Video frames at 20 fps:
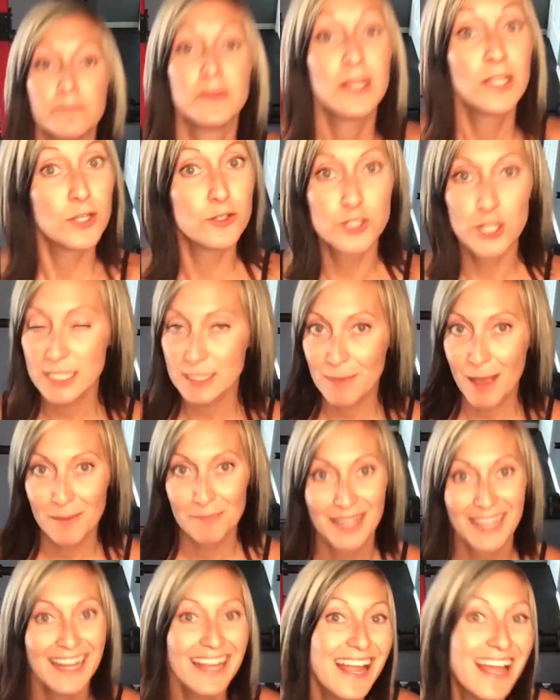You just met
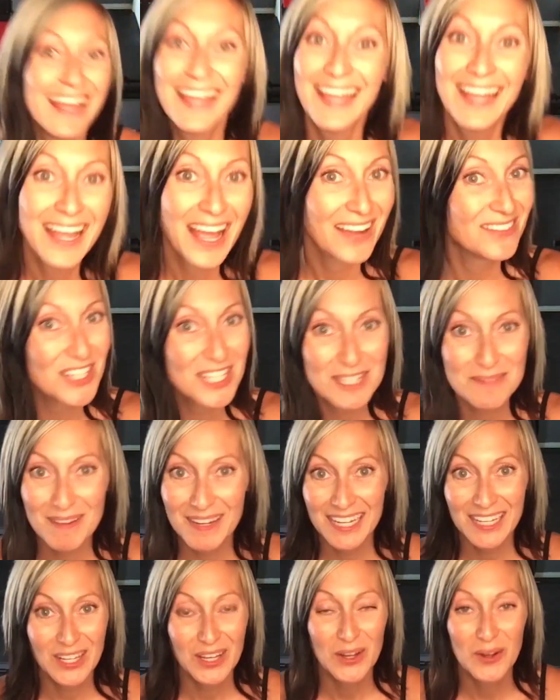me, I'm just
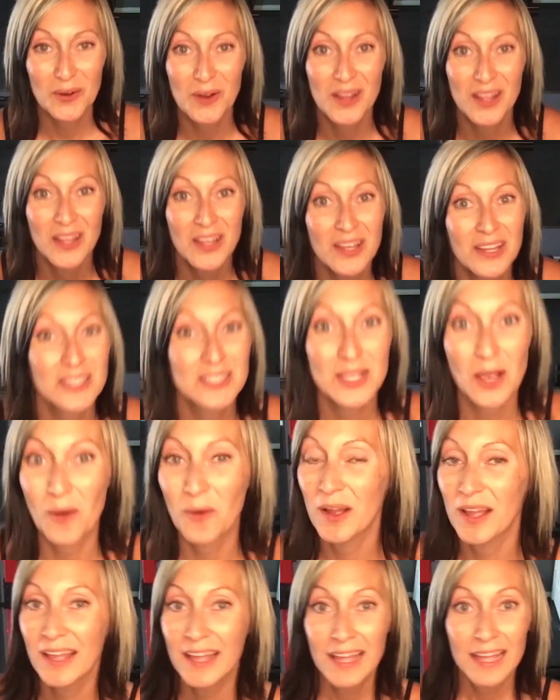meeting you. So,
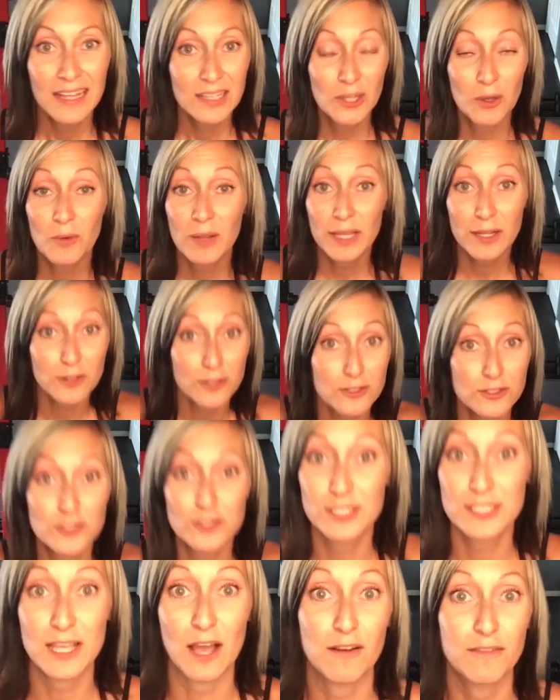introduce
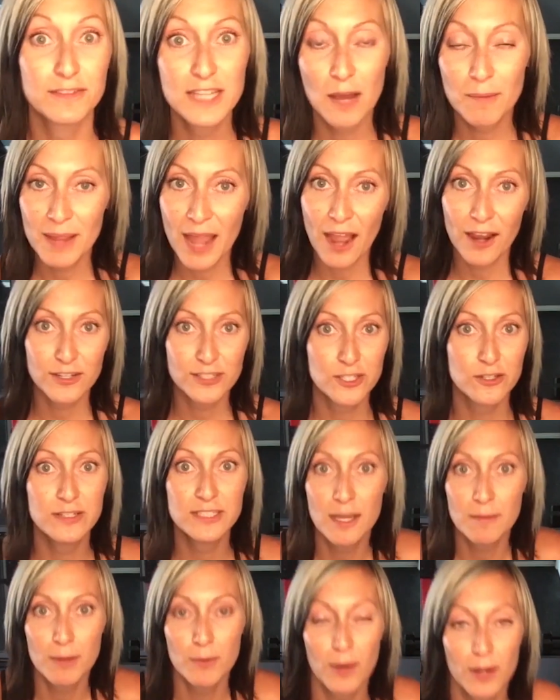yourself. Tell me how you're doing,
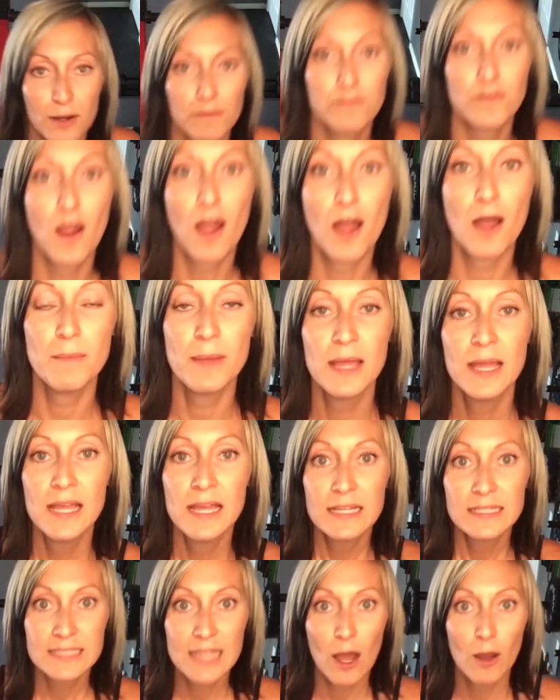tell me where you're from,
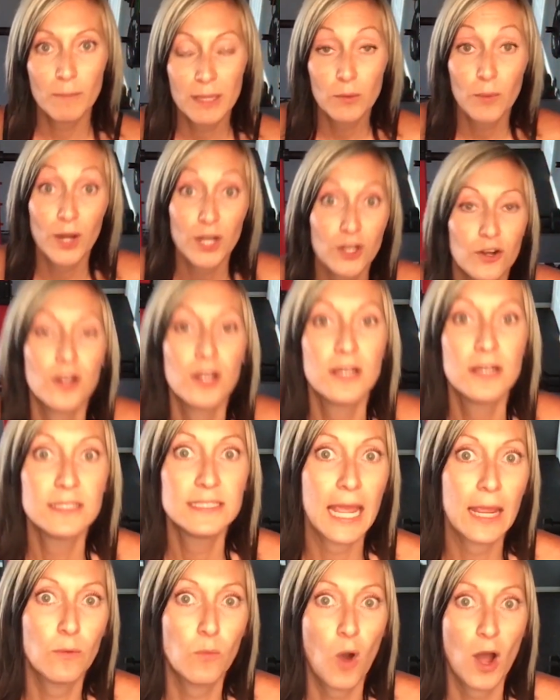tell me where your
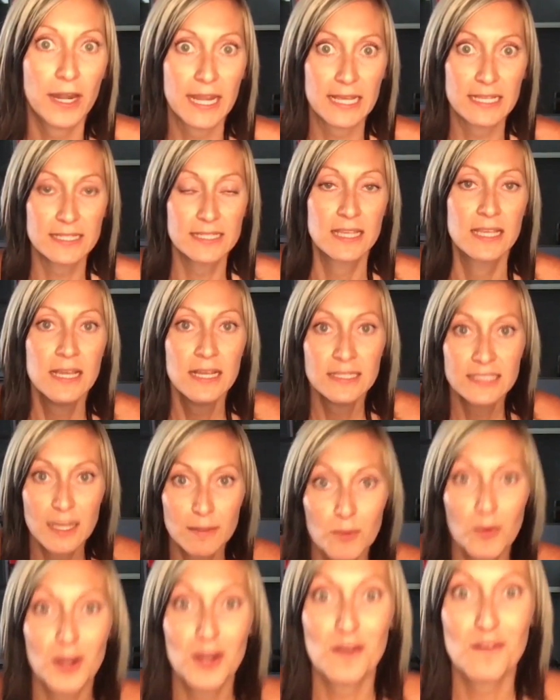day one is. Tell me
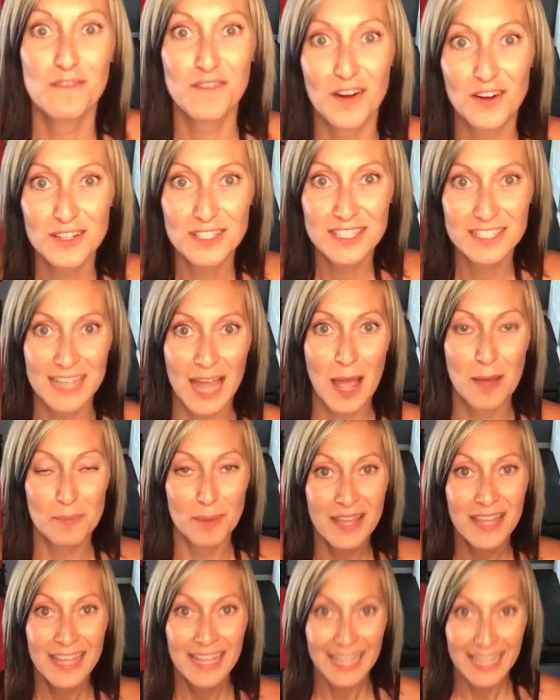what your first step
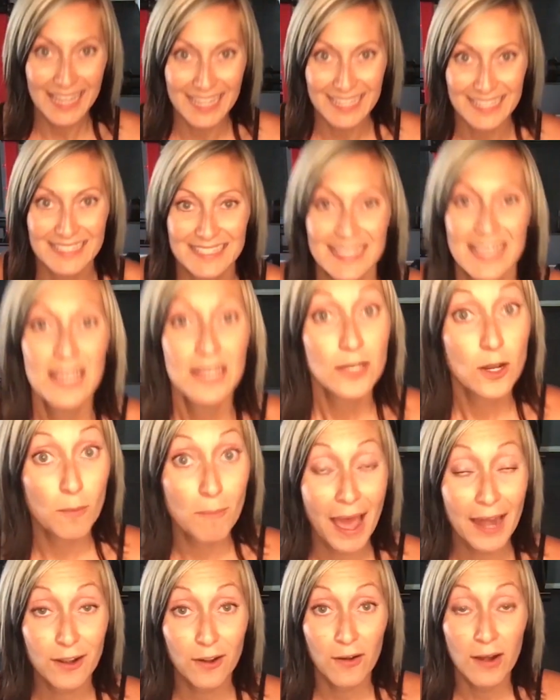is, no
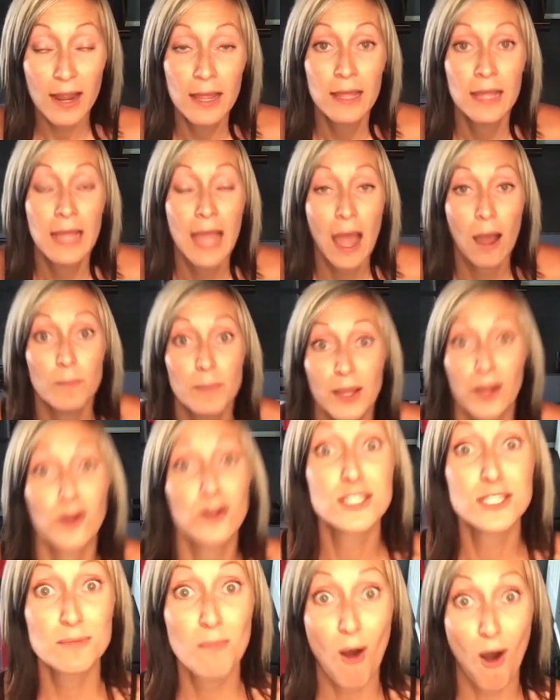matter how big or
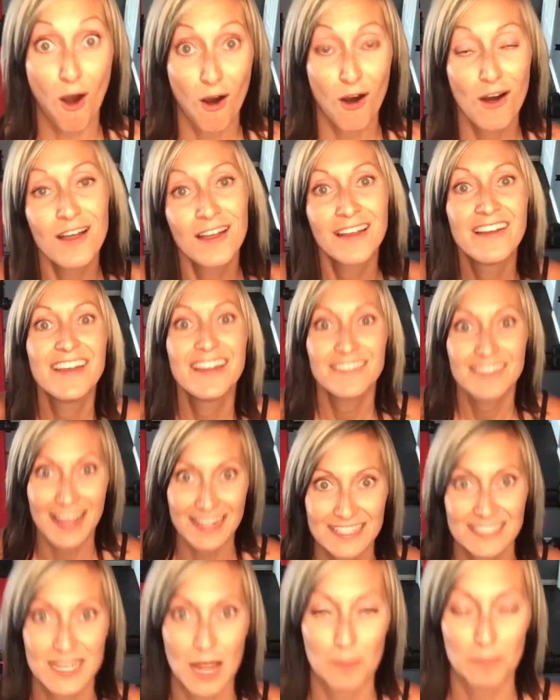small
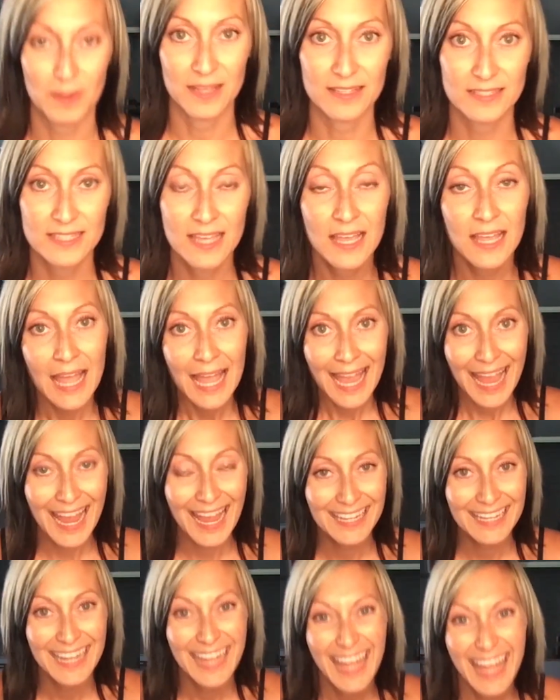that step is.
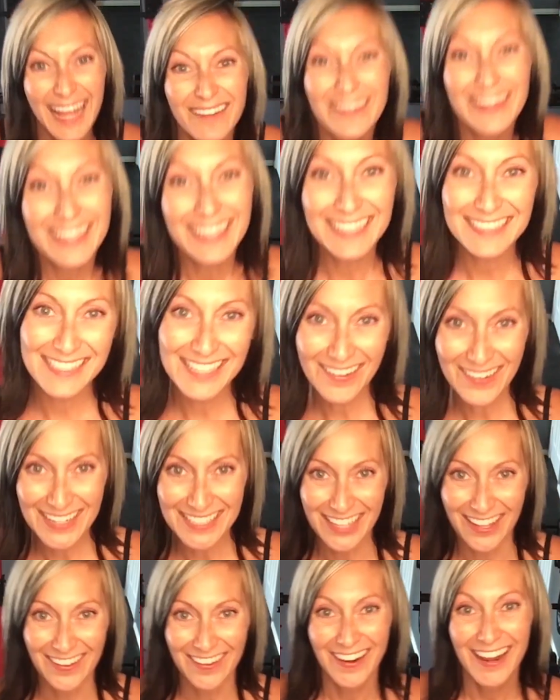And we can get to know each
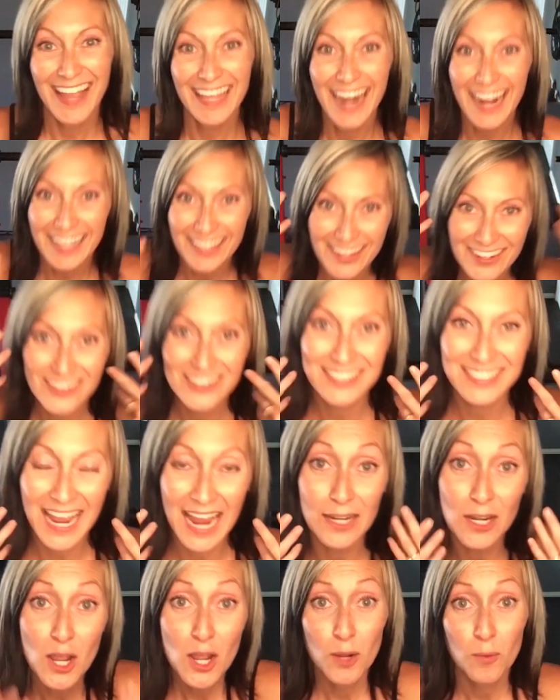other, and I can
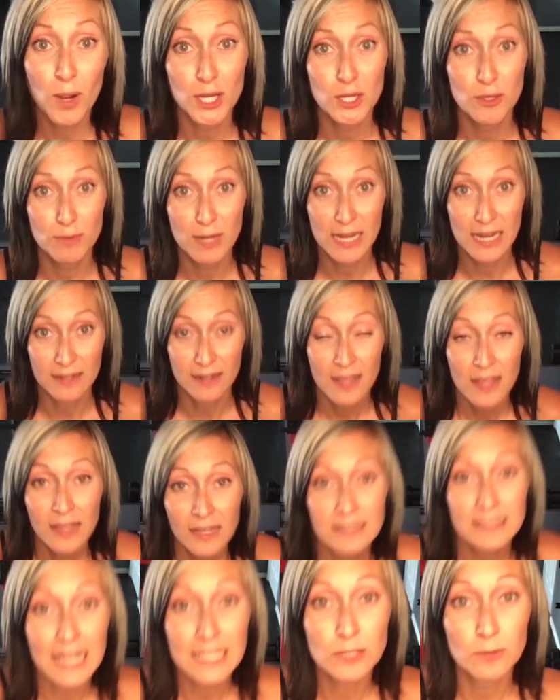understand what you need,
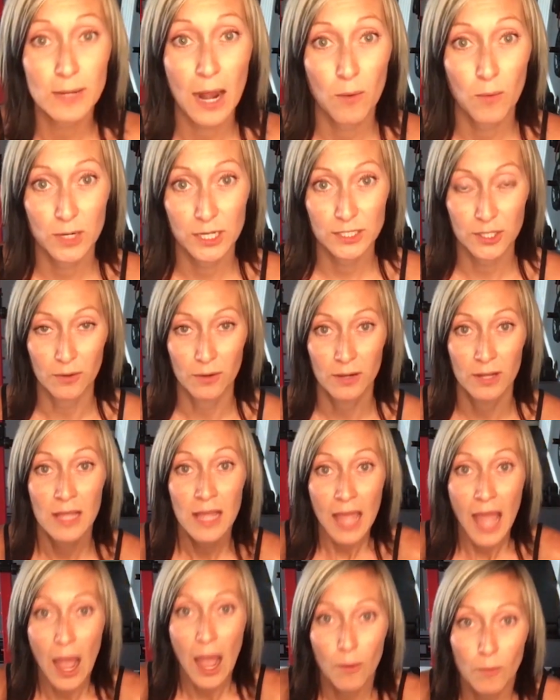because that's what I wanna do.
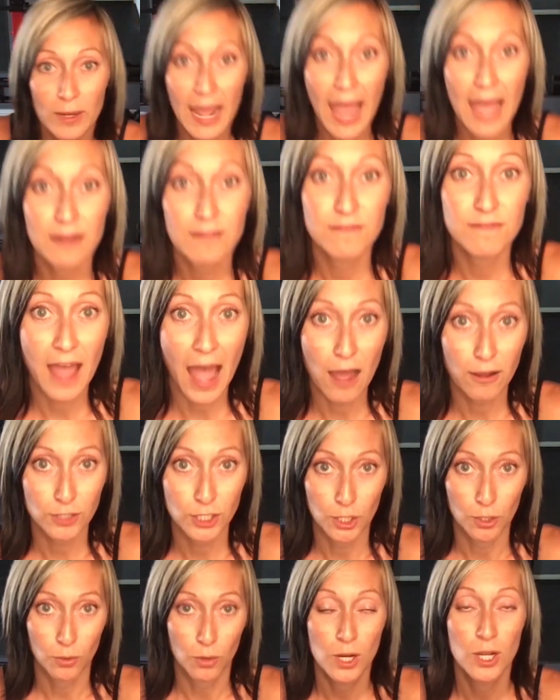I wanna add
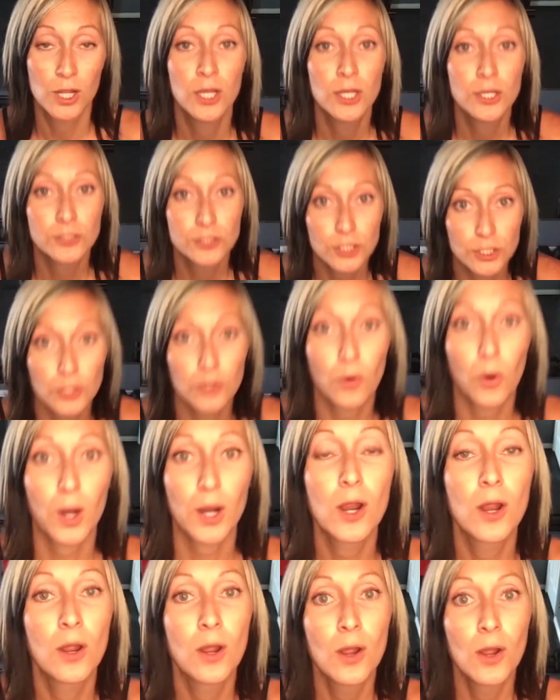value to your
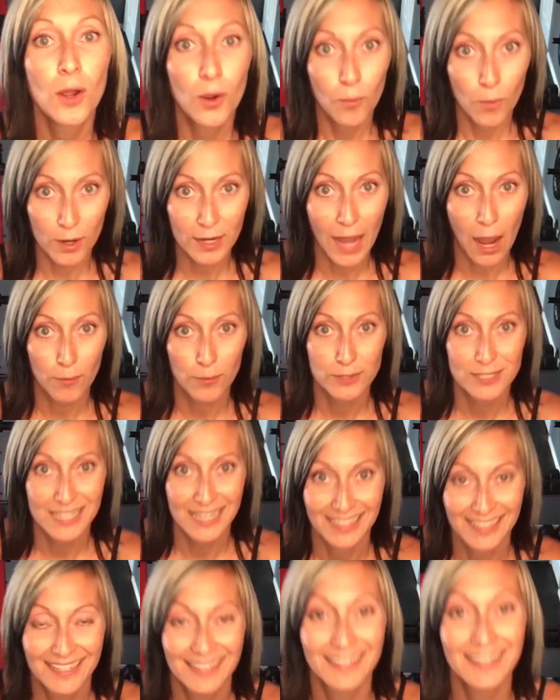workout routine.
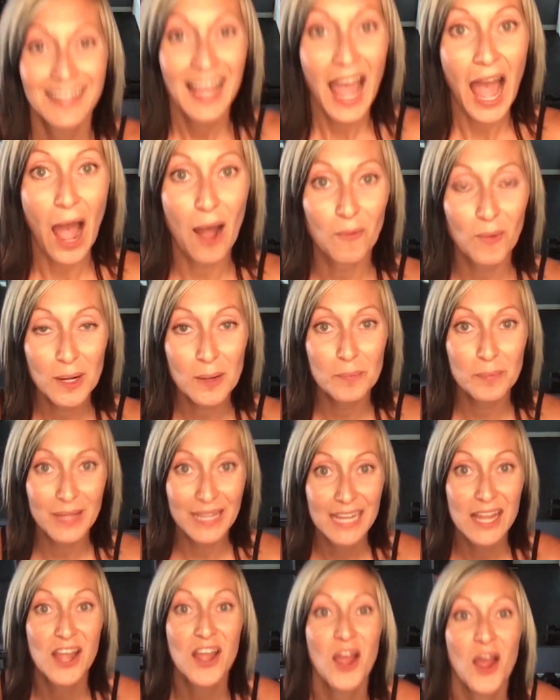I wanna
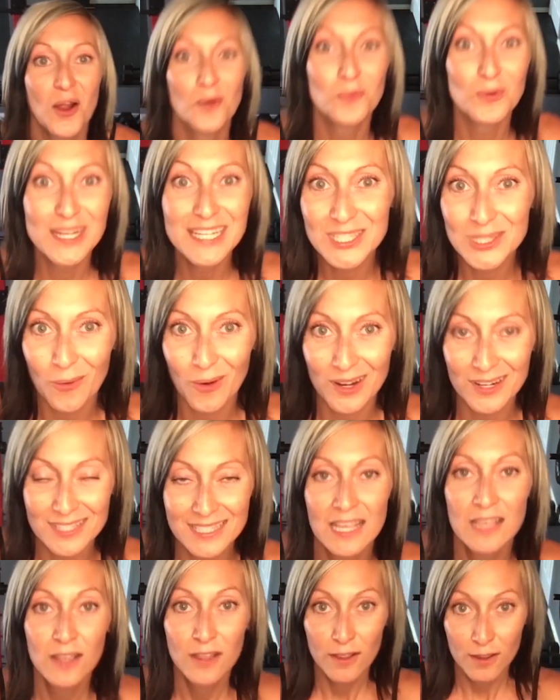be a
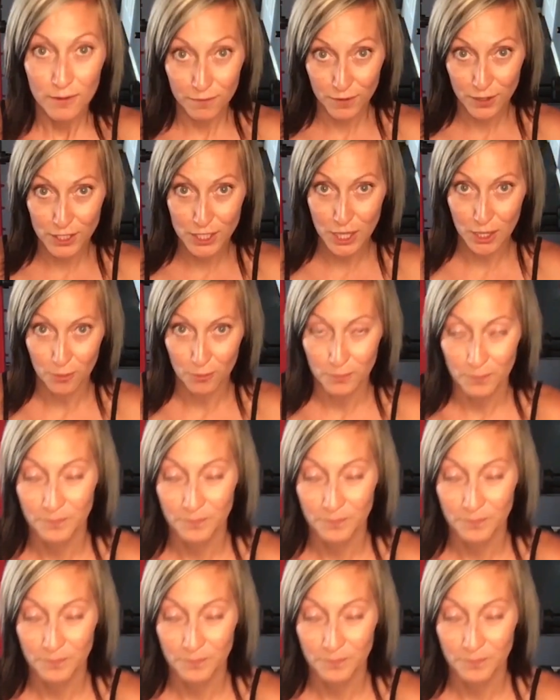resource for you.